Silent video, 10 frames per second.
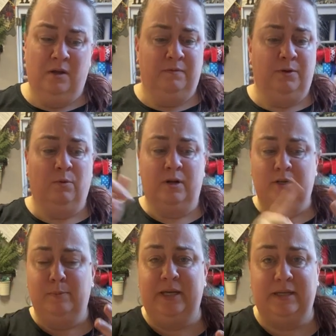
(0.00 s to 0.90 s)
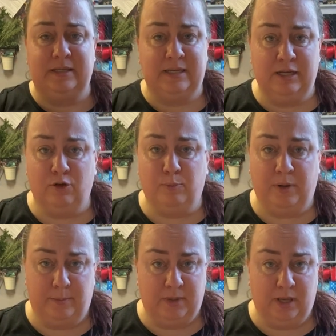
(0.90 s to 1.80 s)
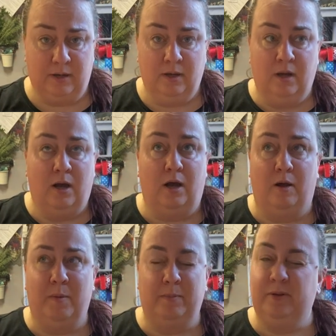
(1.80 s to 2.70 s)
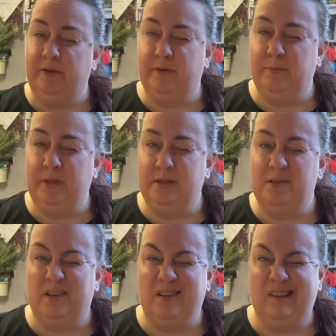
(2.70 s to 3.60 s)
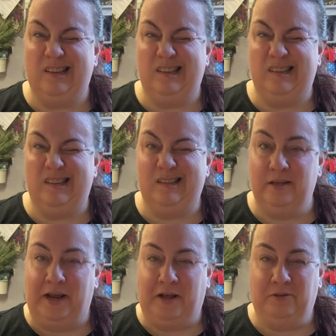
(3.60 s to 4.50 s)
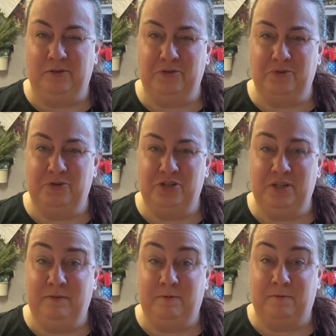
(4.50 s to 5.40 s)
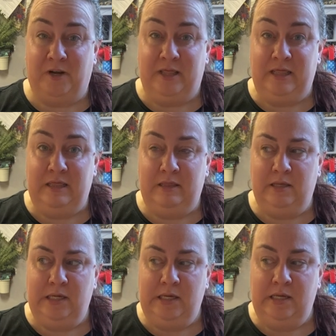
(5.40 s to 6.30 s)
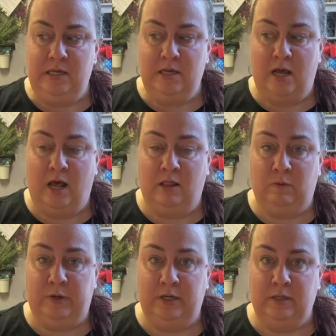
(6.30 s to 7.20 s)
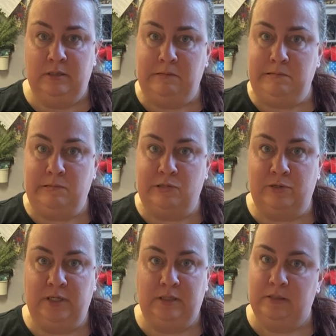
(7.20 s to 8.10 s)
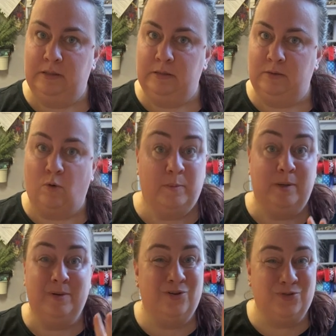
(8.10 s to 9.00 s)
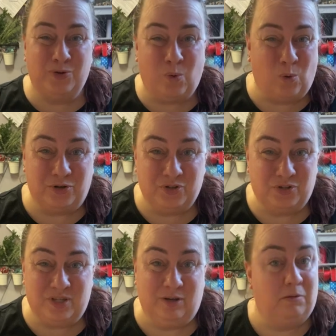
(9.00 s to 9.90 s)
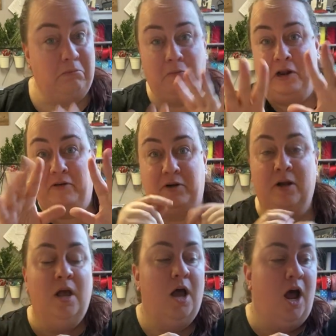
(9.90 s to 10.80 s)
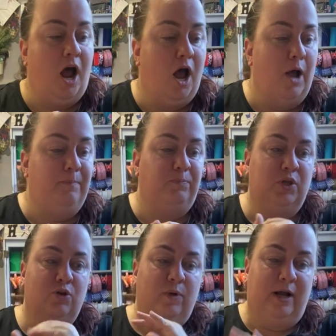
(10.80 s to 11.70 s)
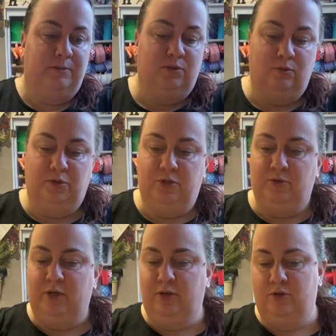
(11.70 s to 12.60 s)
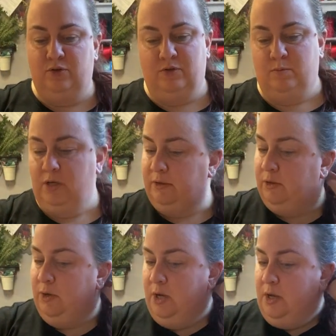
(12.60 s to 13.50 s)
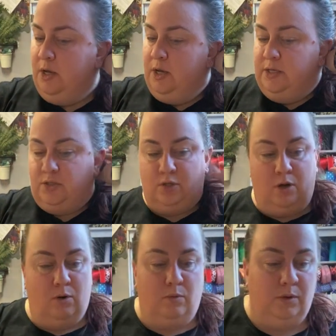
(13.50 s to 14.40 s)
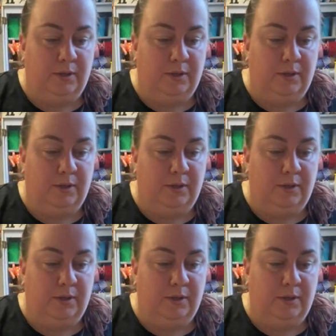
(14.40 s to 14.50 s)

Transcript: if you wanted to make a teal pumpkin, I believe that means like allergy friendly Halloween treats. Or maybe your decor is just teal, whatever. You absolutely could do that. You could do some yellow. So